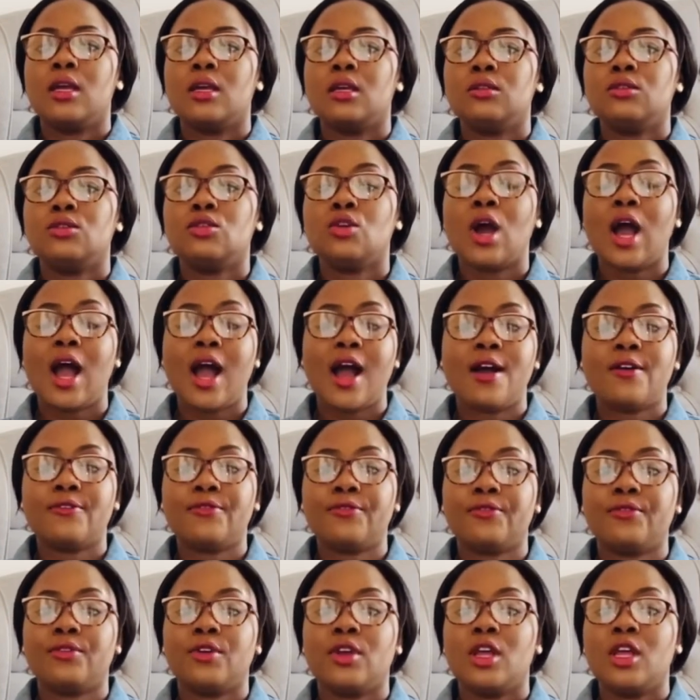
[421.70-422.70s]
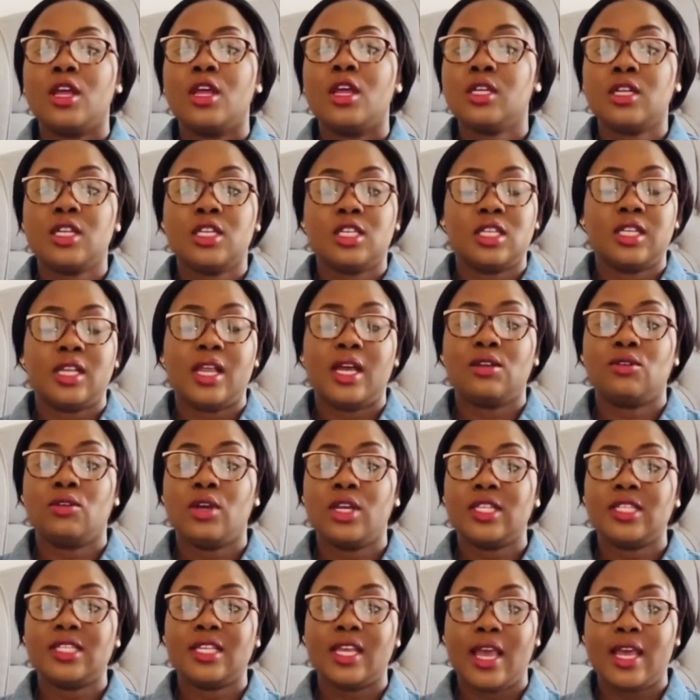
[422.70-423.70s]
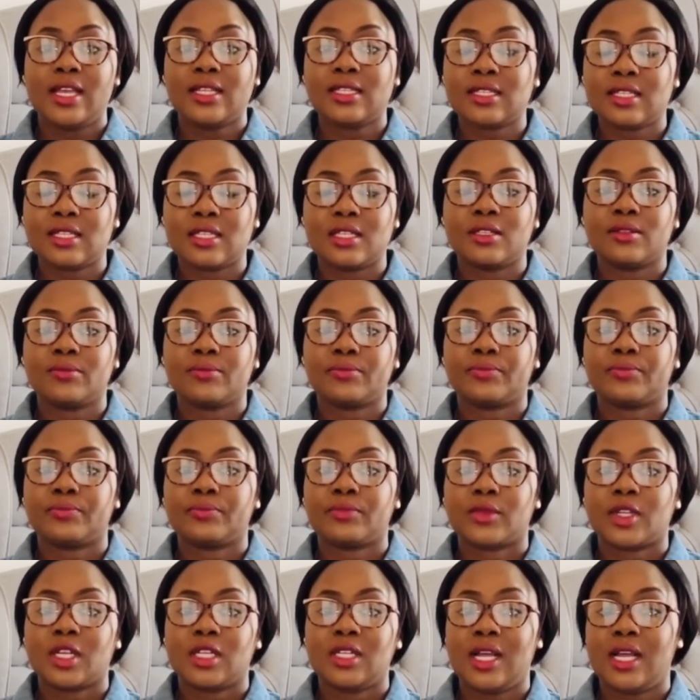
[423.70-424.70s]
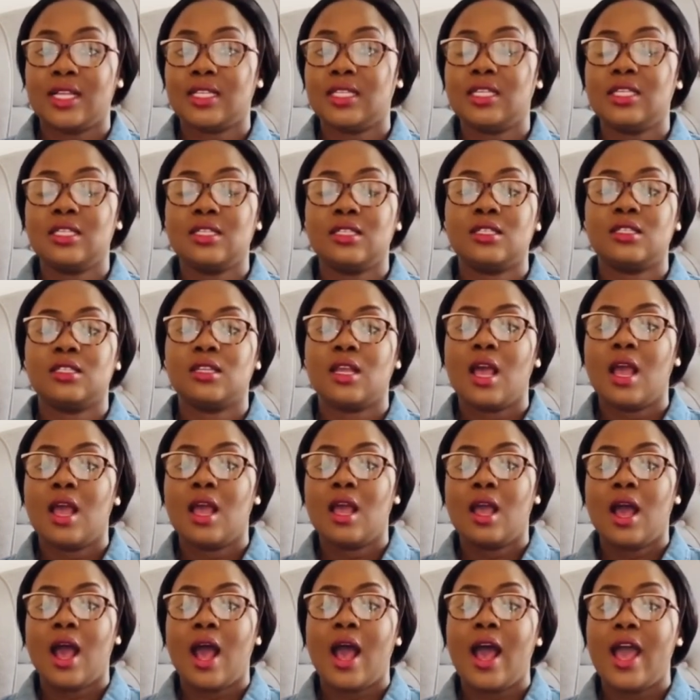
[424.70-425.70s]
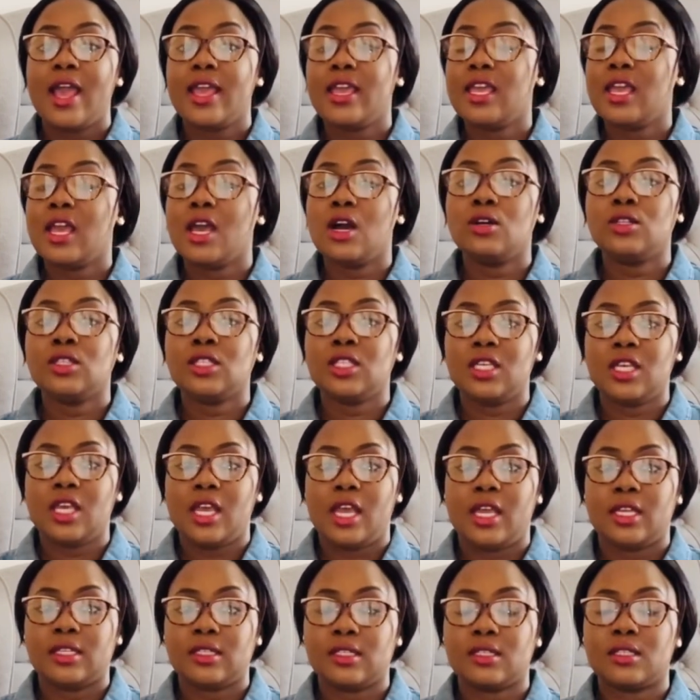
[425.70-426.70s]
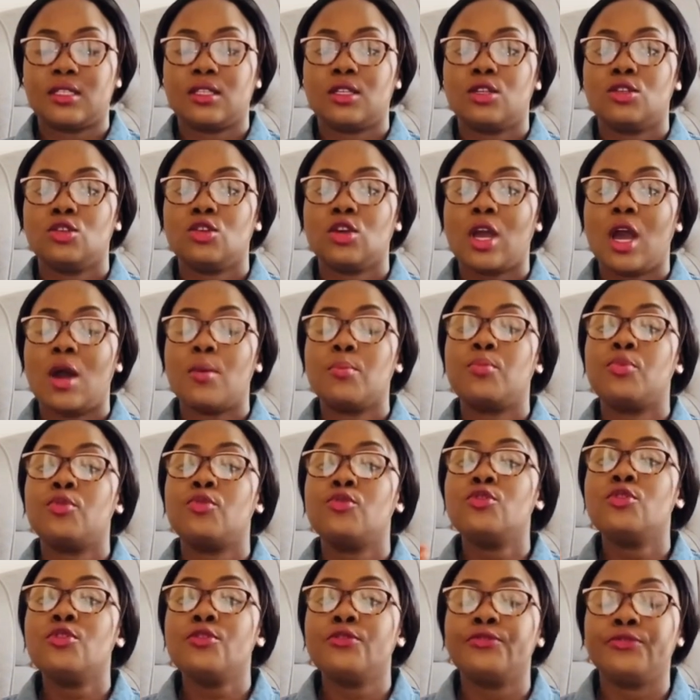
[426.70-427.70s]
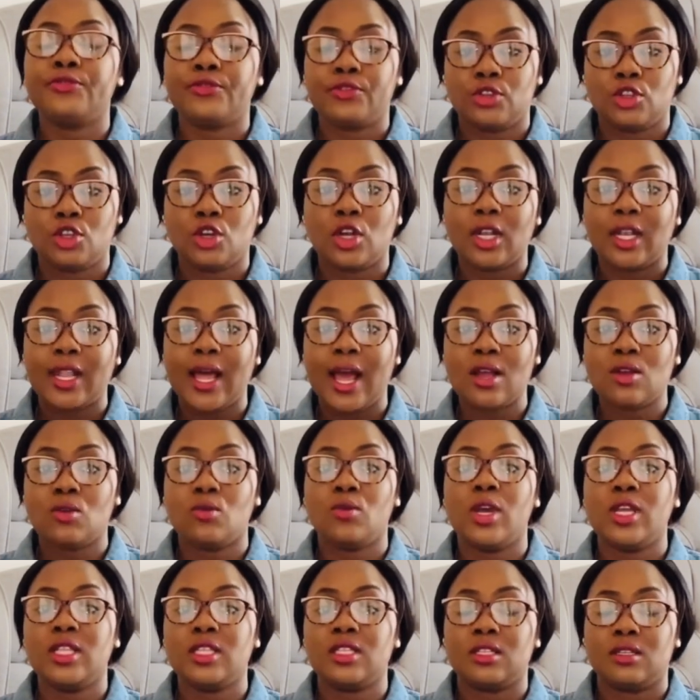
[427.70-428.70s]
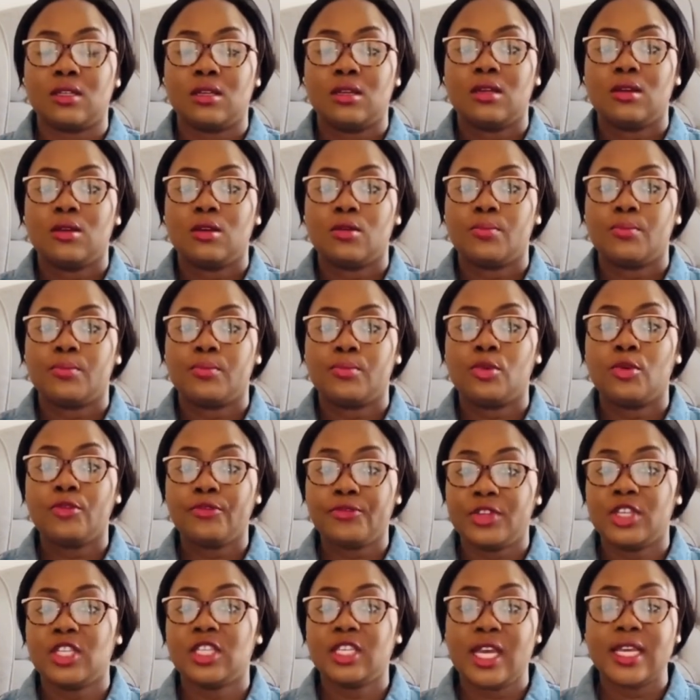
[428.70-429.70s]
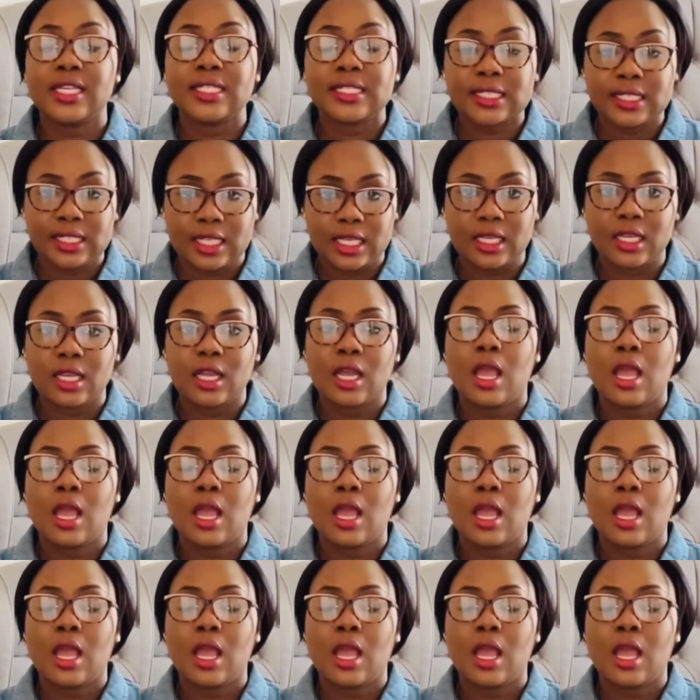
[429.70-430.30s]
you have English language test, that is IELTS. You can prove your language proficiency